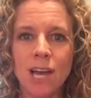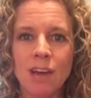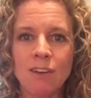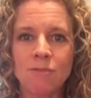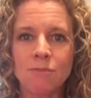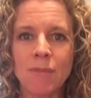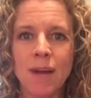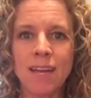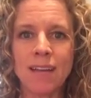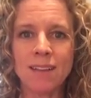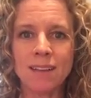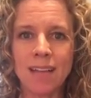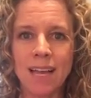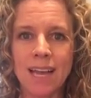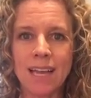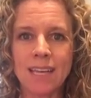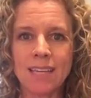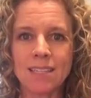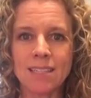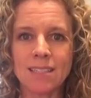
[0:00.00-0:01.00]
of my
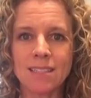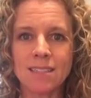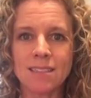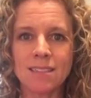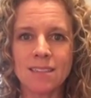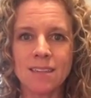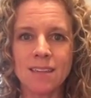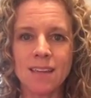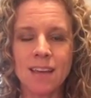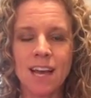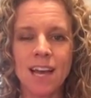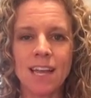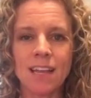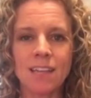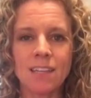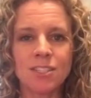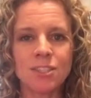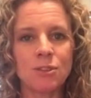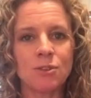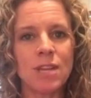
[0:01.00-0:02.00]
clients.
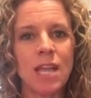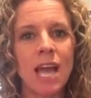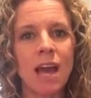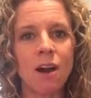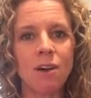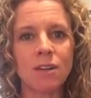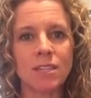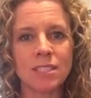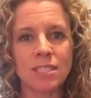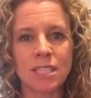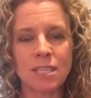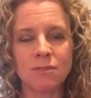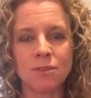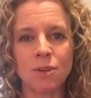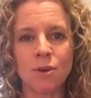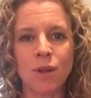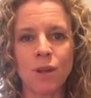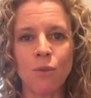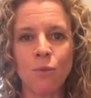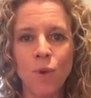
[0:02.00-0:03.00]
And so now instead of
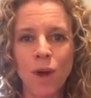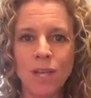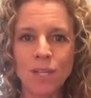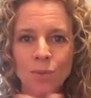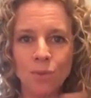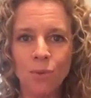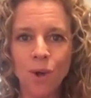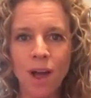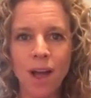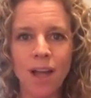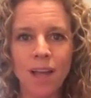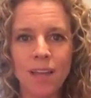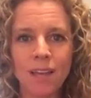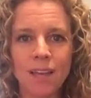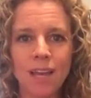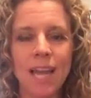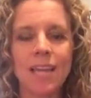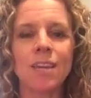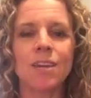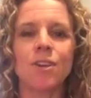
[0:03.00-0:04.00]
going
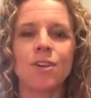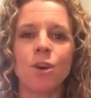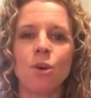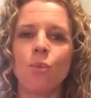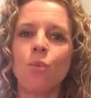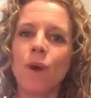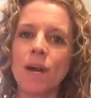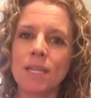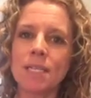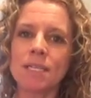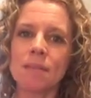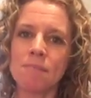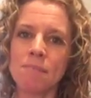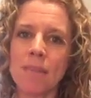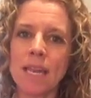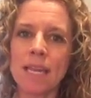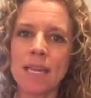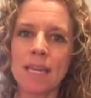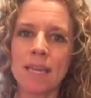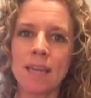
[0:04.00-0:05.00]
one-to-one, I can go
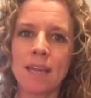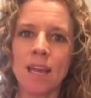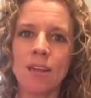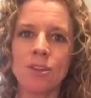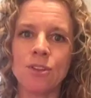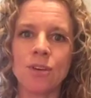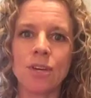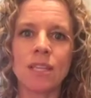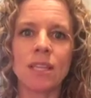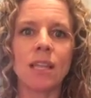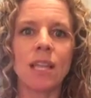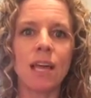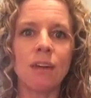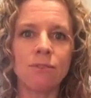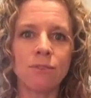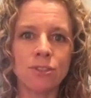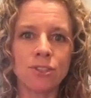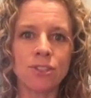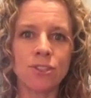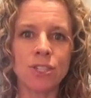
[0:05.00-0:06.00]
one-to-many. And you can
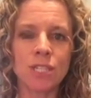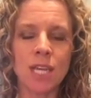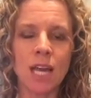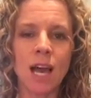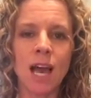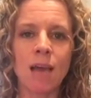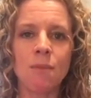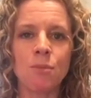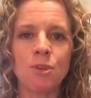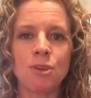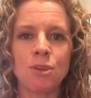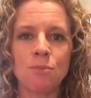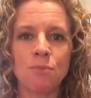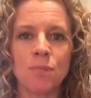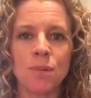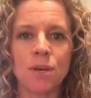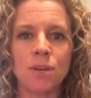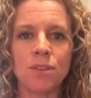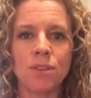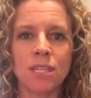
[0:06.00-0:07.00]
leverage your time when you
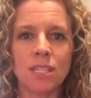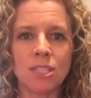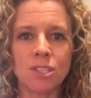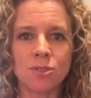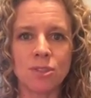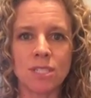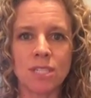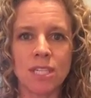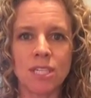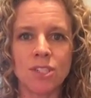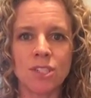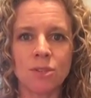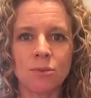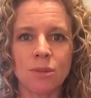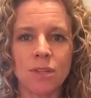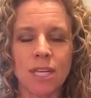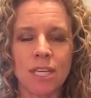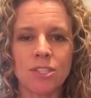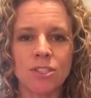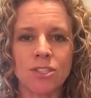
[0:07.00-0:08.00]
build these strategic
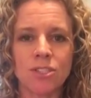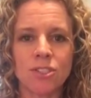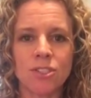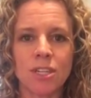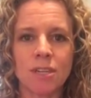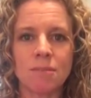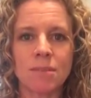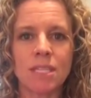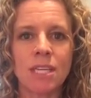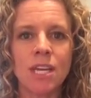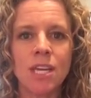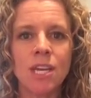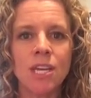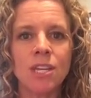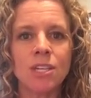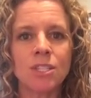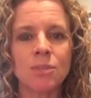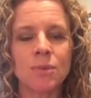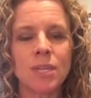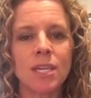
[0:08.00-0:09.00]
relationships.
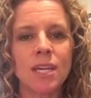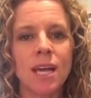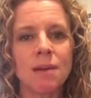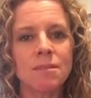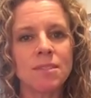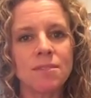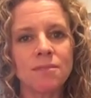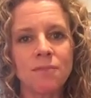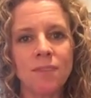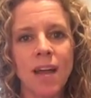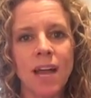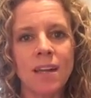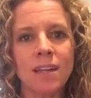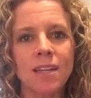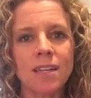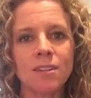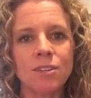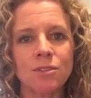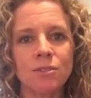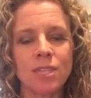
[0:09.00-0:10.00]
So when it comes to
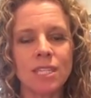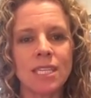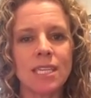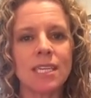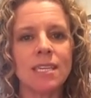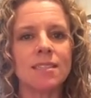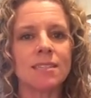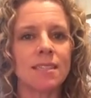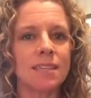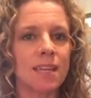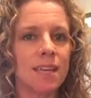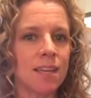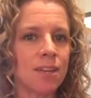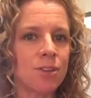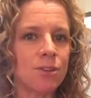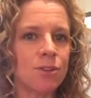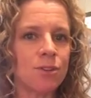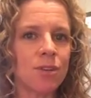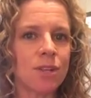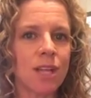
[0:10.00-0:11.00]
finding new leads and
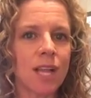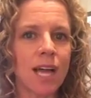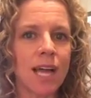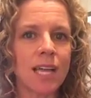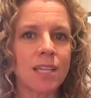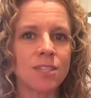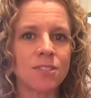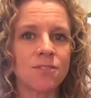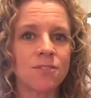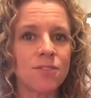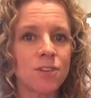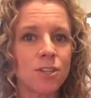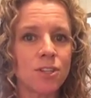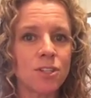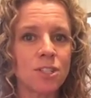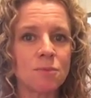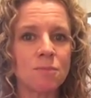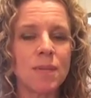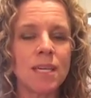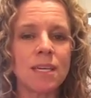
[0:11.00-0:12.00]
getting new clients,
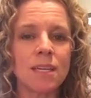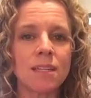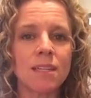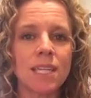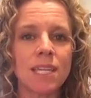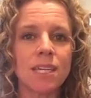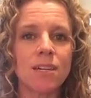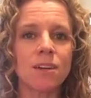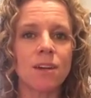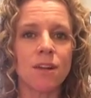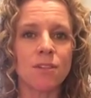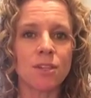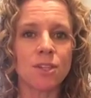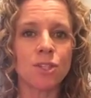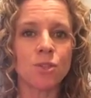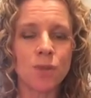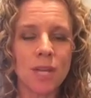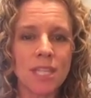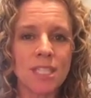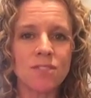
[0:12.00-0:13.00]
first be clear on the
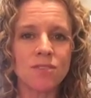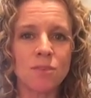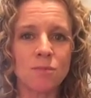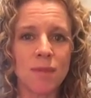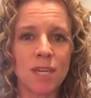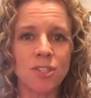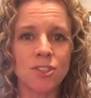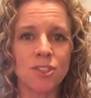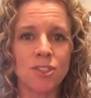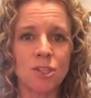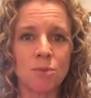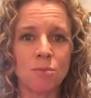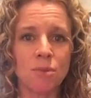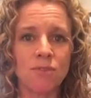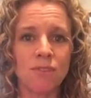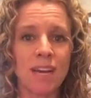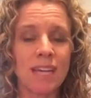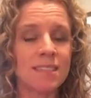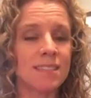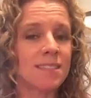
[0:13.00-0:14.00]
transformation you
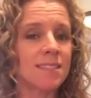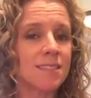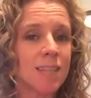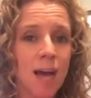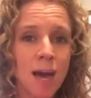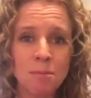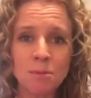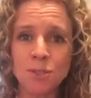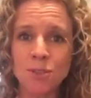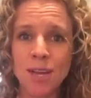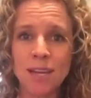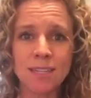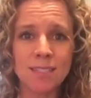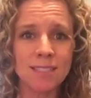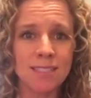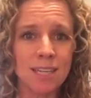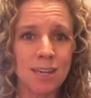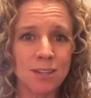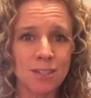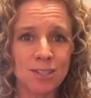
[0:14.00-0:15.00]
provide. Stop trying to
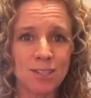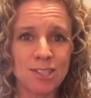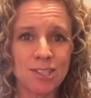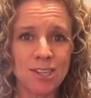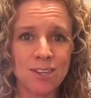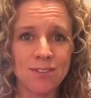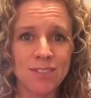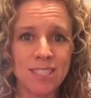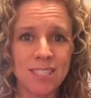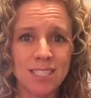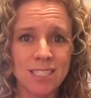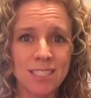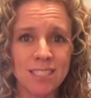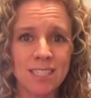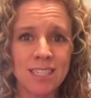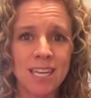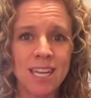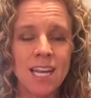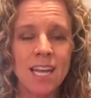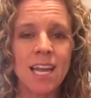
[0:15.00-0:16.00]
sell your
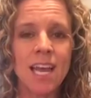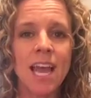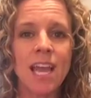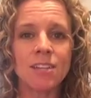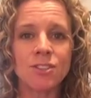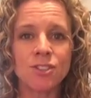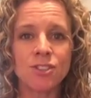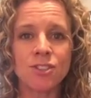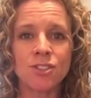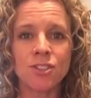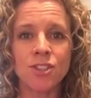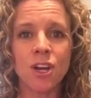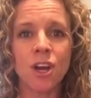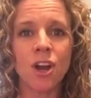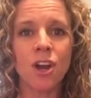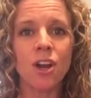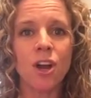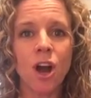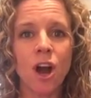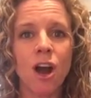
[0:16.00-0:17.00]
services and
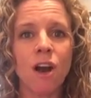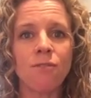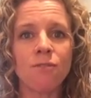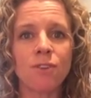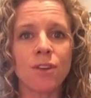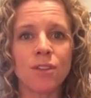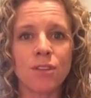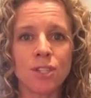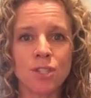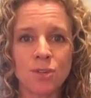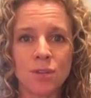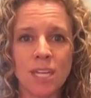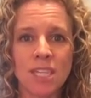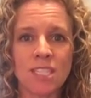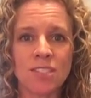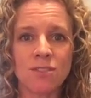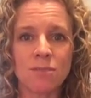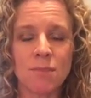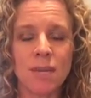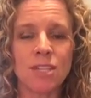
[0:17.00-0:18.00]
start offering the
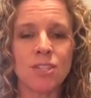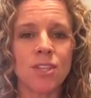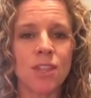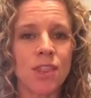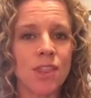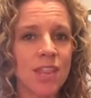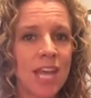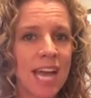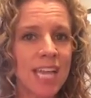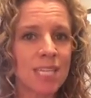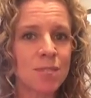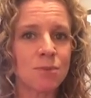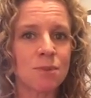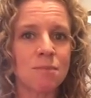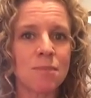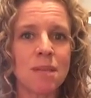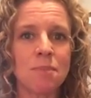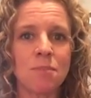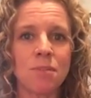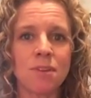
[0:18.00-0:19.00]
transformation. That's
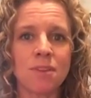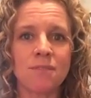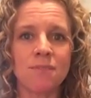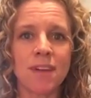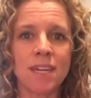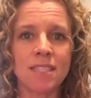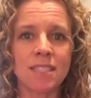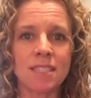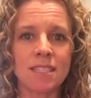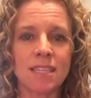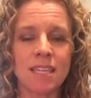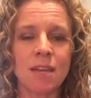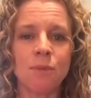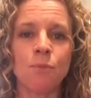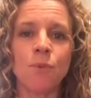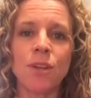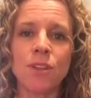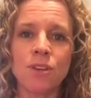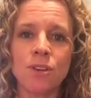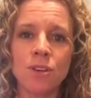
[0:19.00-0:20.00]
what people invest in.
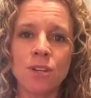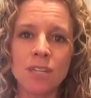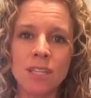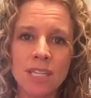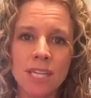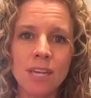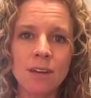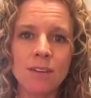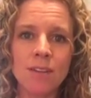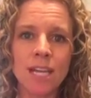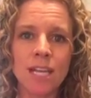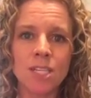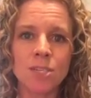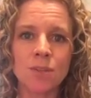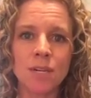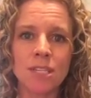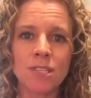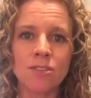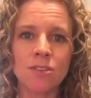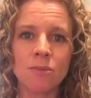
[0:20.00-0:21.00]
And when you're clear in that
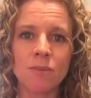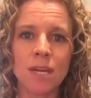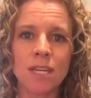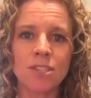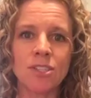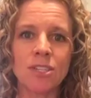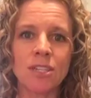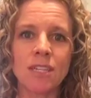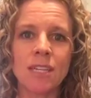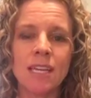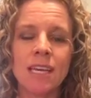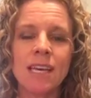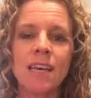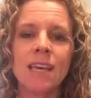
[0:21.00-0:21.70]
transformation,